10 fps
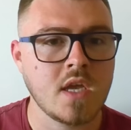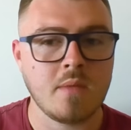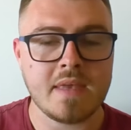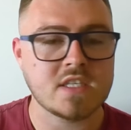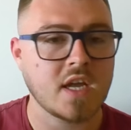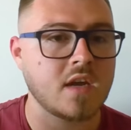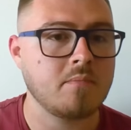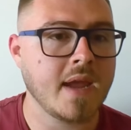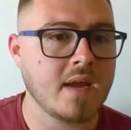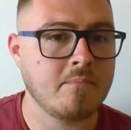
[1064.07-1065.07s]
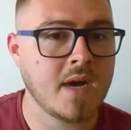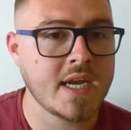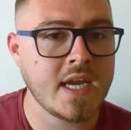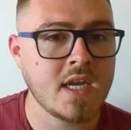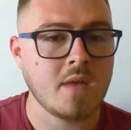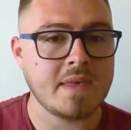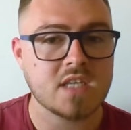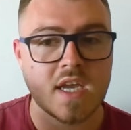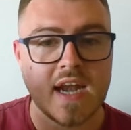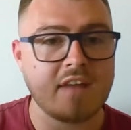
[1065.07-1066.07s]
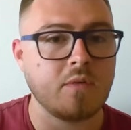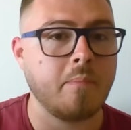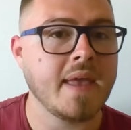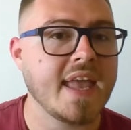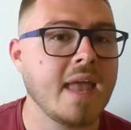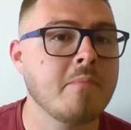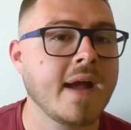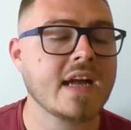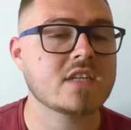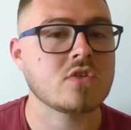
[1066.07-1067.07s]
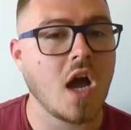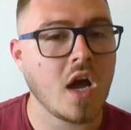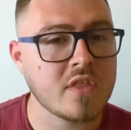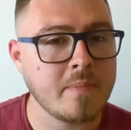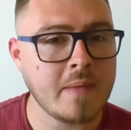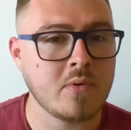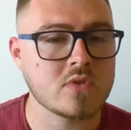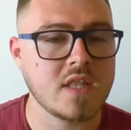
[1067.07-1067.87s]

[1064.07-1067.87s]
means I can make money, means I can have a big impact on other people's